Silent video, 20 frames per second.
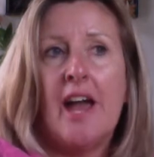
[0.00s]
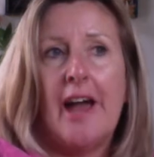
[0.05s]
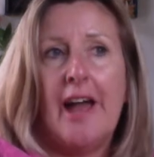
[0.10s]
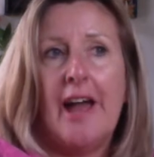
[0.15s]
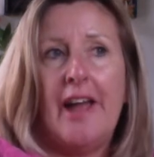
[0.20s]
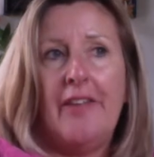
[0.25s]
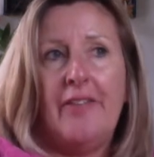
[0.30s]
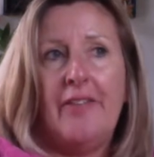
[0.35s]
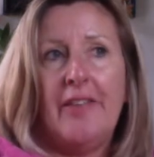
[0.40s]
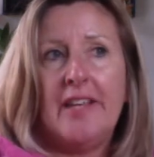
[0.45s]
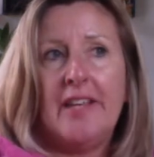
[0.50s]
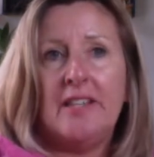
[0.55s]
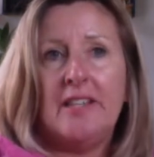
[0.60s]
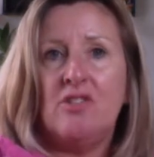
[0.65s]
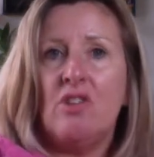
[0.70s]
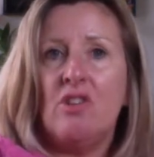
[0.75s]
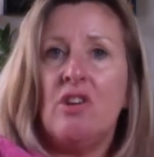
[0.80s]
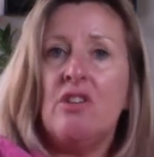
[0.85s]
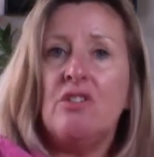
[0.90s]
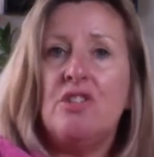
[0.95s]
And there's
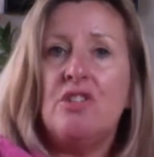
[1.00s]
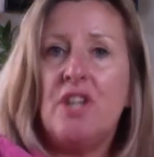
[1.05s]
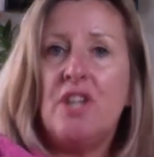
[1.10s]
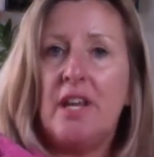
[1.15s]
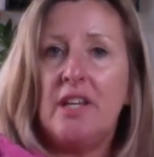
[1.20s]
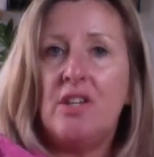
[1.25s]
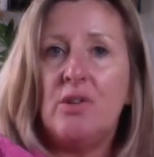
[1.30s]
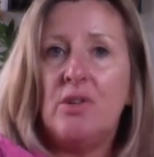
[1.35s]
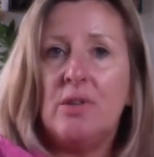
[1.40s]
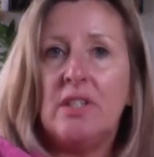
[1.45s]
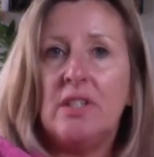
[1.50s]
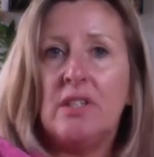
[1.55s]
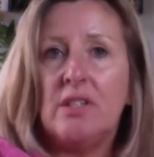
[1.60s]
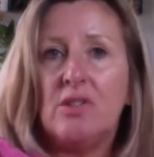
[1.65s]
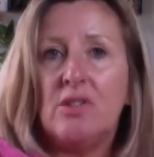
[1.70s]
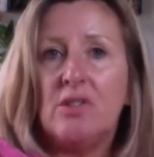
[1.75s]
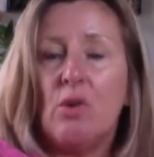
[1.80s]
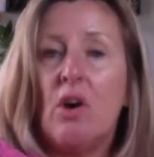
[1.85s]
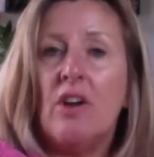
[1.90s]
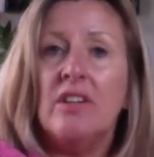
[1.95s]
no genuineness
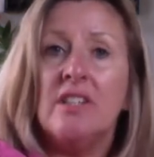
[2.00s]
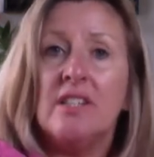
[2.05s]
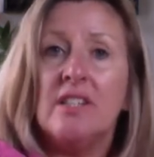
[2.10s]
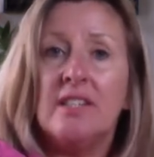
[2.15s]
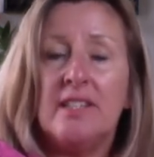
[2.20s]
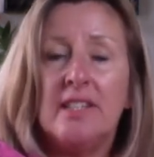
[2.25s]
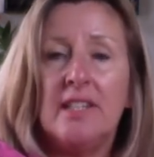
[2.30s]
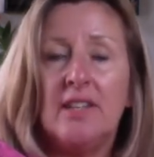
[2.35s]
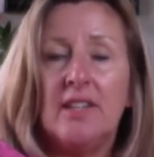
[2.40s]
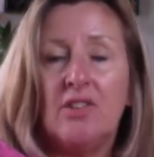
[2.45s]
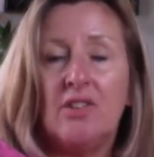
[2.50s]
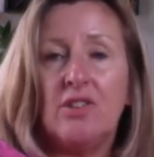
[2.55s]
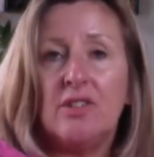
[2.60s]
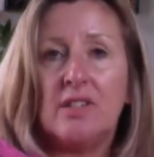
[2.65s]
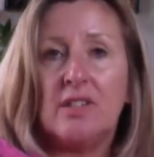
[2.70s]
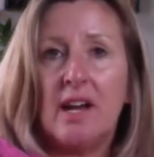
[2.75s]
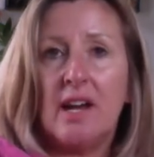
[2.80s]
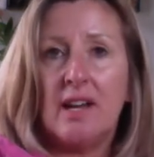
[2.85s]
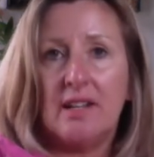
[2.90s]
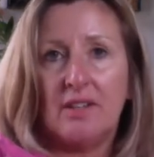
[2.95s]
or honesty in those
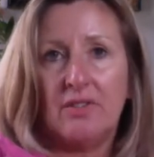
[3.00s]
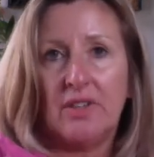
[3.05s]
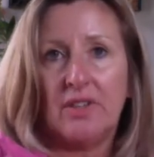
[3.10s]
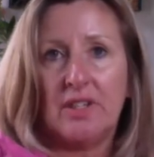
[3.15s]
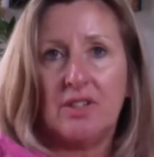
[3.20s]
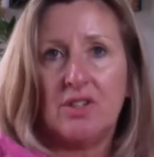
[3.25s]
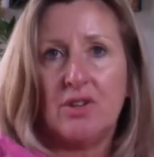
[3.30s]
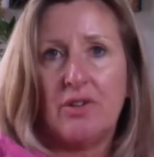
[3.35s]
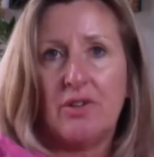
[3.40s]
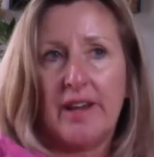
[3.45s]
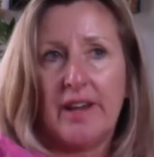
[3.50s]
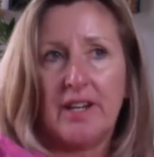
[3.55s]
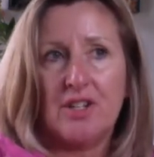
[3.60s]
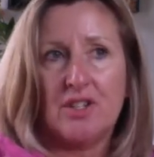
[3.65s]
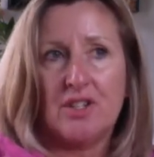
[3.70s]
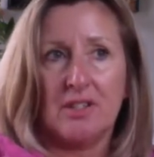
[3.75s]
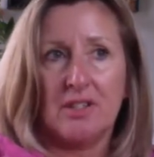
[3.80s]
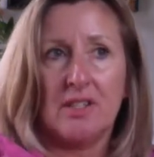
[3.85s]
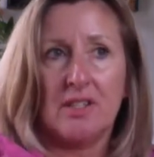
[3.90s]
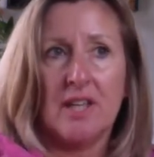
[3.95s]
kind of
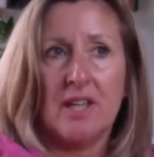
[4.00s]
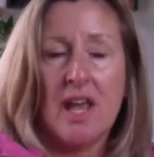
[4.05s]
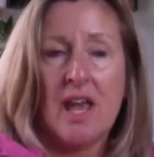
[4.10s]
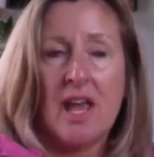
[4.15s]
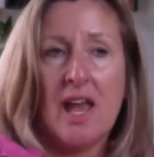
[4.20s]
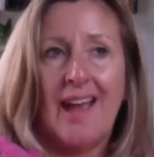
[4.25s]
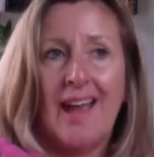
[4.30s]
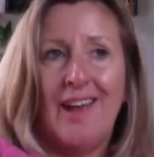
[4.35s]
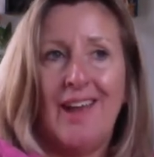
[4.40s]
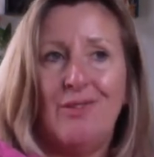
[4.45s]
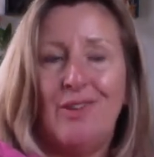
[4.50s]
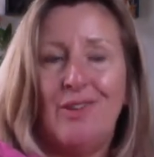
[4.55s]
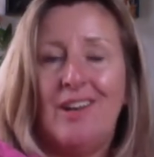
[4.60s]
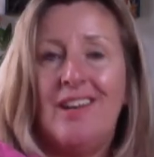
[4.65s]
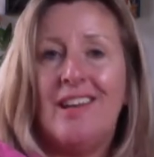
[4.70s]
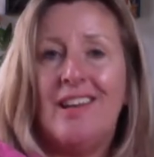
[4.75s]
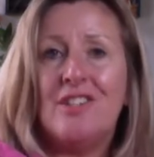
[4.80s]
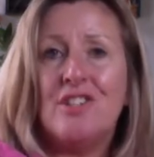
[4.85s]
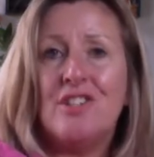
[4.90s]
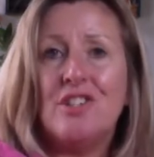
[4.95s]
interactions. And
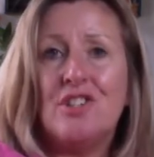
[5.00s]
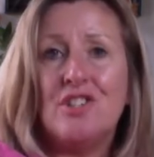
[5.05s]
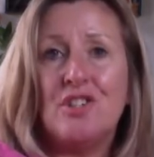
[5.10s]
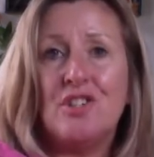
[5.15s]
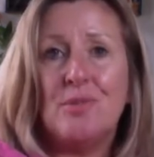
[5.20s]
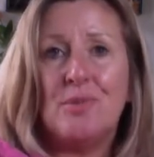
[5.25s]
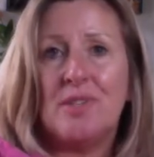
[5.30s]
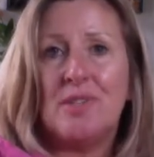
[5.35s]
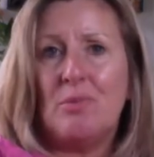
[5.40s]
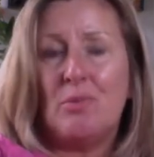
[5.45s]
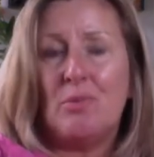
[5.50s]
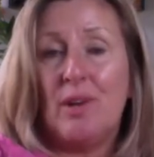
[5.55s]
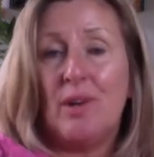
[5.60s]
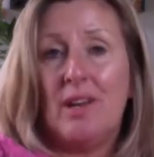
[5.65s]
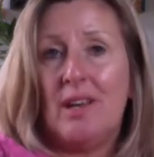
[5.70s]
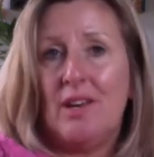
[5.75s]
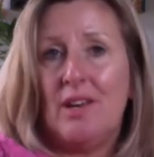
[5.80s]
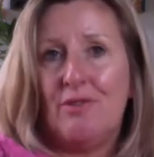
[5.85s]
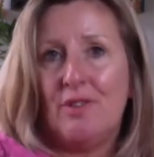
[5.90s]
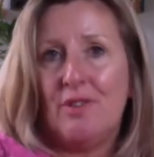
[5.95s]
relationships umbrella
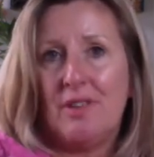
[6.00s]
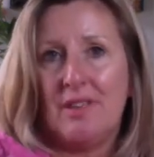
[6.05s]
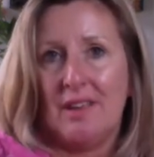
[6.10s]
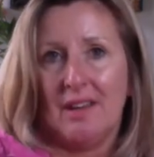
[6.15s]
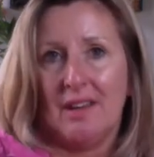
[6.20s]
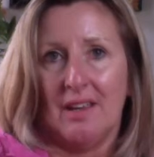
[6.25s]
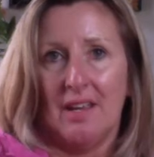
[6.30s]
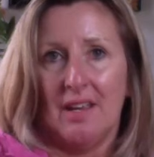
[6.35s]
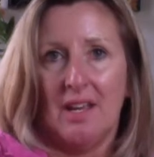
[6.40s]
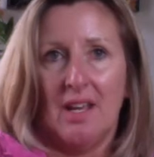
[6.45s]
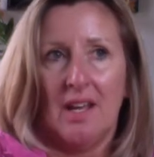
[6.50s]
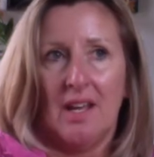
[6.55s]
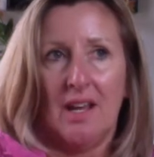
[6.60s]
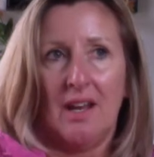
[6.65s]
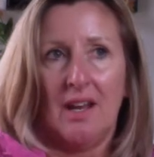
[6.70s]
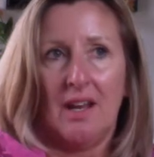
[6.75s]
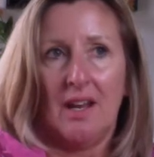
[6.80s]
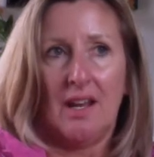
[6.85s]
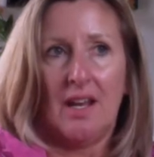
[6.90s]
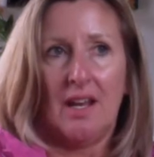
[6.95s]
everything.
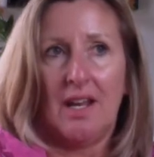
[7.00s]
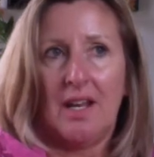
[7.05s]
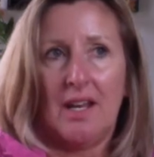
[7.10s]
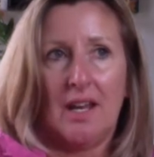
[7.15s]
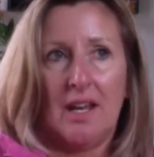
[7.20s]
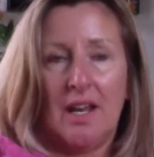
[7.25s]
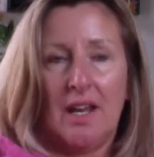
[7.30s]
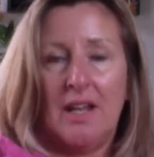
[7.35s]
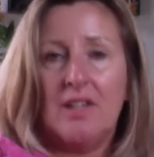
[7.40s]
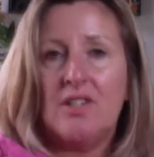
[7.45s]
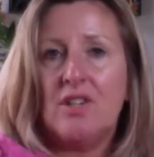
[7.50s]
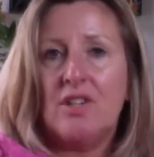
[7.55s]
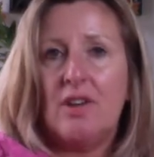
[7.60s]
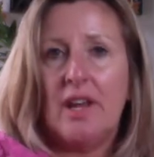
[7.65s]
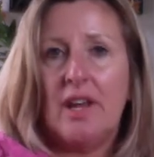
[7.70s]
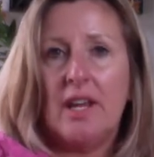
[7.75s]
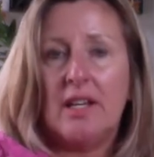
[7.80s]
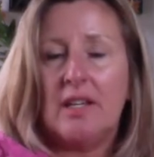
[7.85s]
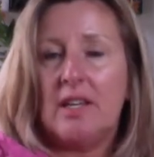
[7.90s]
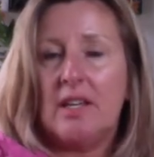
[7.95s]

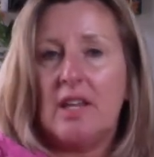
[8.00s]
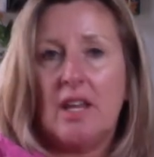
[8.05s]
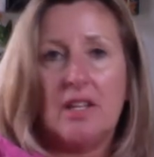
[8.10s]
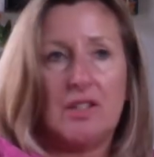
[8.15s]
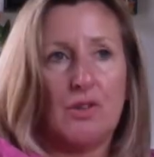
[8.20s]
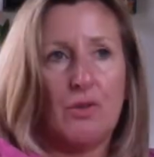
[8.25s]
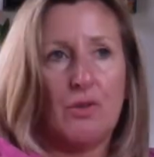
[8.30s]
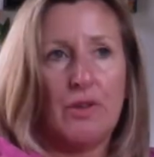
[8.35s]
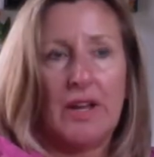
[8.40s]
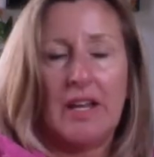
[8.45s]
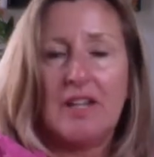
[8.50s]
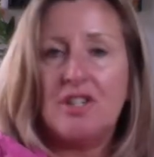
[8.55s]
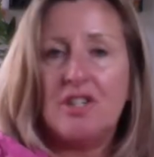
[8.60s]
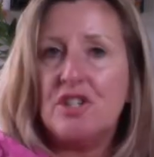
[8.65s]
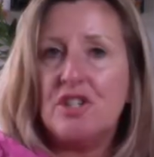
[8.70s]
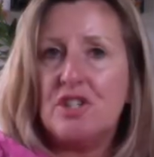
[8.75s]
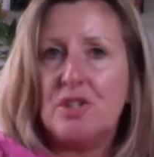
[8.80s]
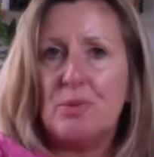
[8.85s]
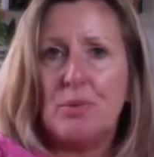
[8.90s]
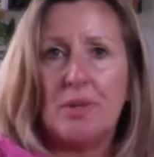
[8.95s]
There's a
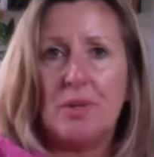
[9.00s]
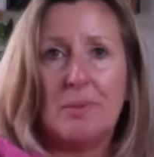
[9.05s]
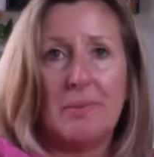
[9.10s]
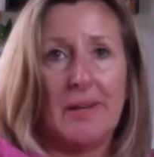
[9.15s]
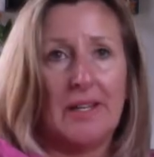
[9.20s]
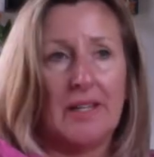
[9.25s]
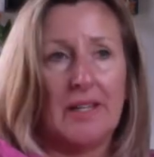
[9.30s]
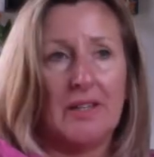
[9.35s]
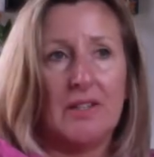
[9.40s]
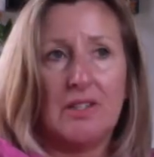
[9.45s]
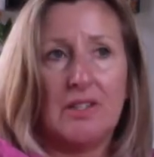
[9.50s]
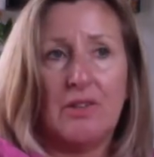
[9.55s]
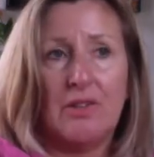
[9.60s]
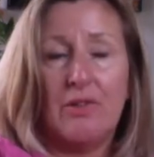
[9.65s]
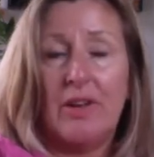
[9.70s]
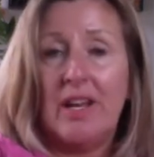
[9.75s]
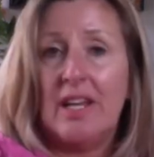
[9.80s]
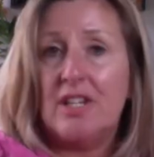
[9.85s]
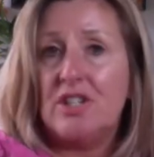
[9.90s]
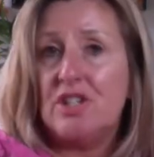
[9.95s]
relationship with money. There's a
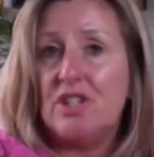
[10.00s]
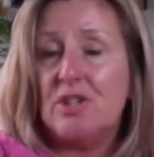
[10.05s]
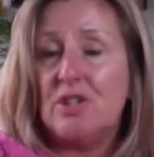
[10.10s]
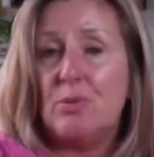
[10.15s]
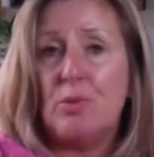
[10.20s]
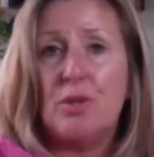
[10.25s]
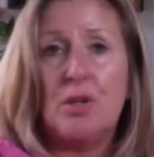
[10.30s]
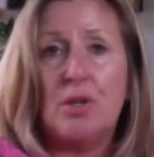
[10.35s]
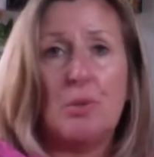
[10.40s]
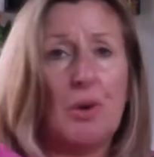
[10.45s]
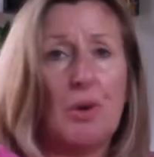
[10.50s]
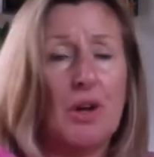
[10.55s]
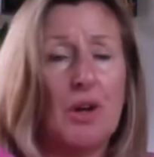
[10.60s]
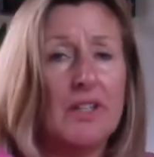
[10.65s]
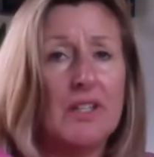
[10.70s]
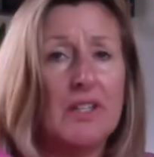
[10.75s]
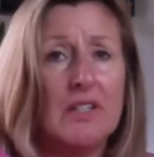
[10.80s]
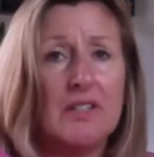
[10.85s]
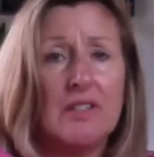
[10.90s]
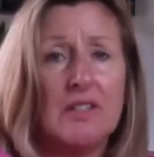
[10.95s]
relationship with your
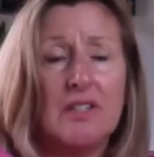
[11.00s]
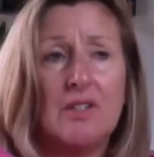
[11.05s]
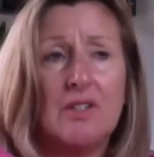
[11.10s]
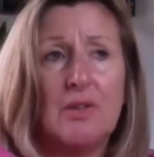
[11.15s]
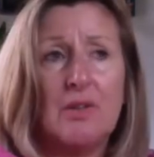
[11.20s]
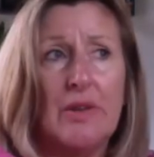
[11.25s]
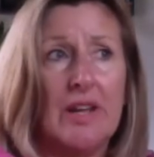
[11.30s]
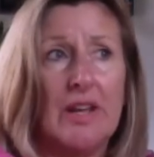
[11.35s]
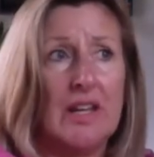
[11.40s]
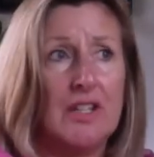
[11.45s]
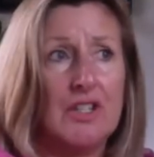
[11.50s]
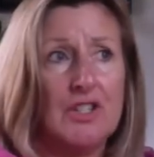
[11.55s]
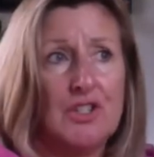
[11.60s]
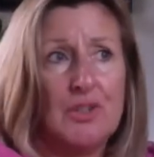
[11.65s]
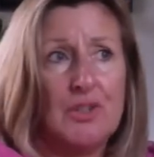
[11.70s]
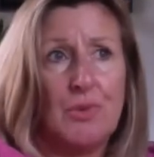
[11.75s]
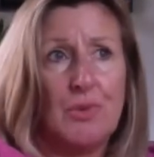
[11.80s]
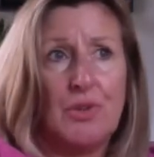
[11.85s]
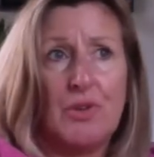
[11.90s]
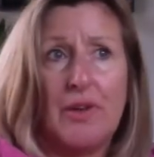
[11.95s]
partners. There's a
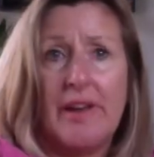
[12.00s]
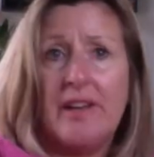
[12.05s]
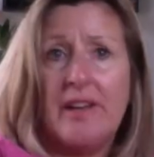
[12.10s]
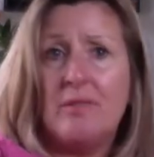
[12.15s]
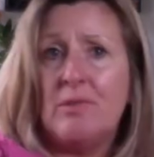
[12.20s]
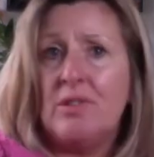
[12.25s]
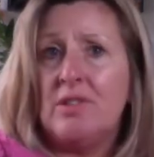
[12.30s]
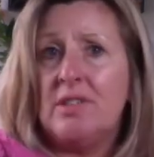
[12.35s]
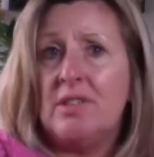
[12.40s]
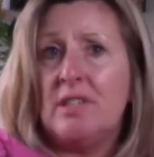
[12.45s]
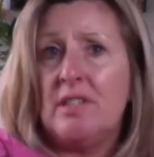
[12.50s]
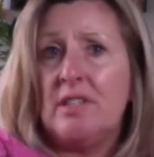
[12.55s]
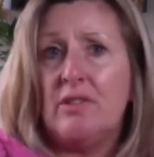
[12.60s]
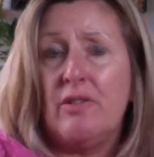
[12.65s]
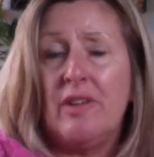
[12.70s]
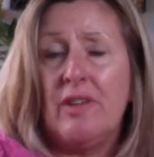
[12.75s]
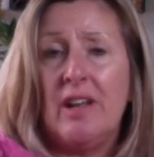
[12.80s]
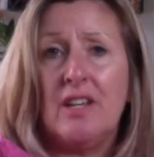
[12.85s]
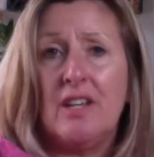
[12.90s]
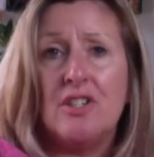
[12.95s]
relationship with your animals. There's a
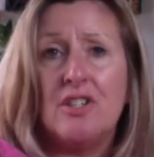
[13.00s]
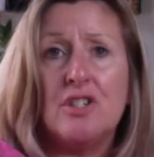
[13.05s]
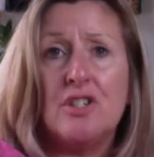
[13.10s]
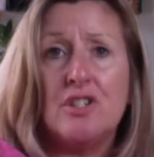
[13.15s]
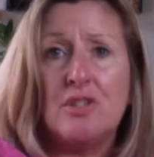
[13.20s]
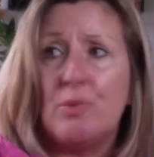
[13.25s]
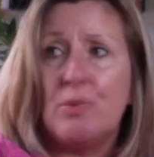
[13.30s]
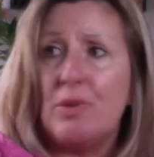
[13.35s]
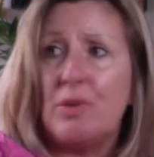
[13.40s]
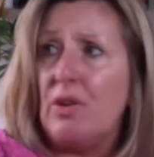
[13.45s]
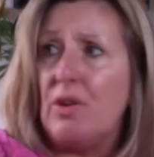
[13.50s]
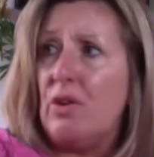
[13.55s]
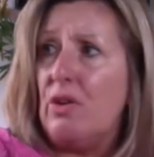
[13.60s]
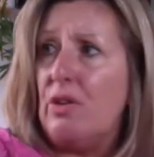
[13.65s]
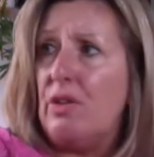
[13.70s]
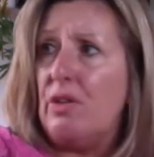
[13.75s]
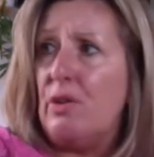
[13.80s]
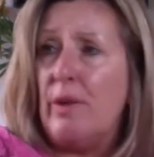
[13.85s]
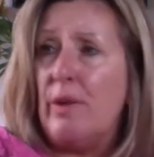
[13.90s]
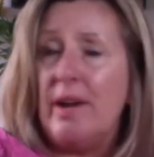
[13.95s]
relationship with the earth
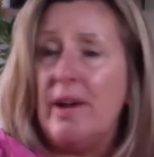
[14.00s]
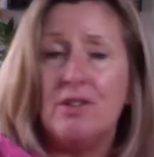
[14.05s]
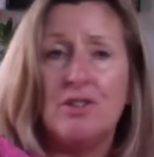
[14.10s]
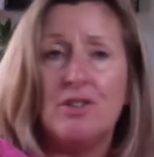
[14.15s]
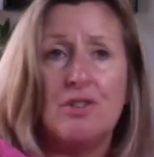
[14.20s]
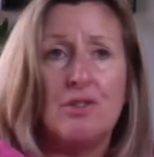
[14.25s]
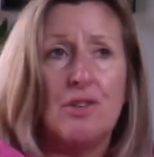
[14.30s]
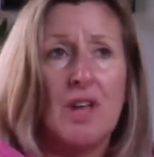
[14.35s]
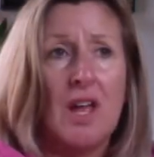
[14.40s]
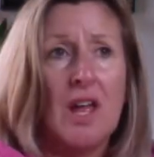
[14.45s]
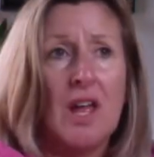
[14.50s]
around you.